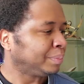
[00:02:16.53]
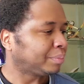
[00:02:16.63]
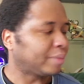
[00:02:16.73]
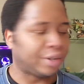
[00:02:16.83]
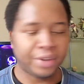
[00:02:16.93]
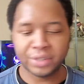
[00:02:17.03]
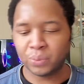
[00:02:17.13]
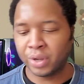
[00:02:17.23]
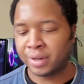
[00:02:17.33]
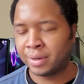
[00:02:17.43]
Now here's
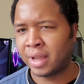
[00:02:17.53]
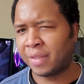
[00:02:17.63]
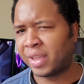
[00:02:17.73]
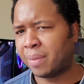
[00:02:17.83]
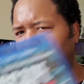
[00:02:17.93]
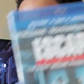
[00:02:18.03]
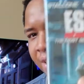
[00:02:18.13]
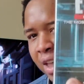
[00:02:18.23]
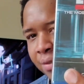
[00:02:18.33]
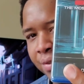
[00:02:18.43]
one. I think I may have
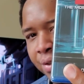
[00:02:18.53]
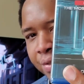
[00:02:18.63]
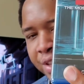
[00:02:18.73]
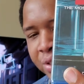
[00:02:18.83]
gave this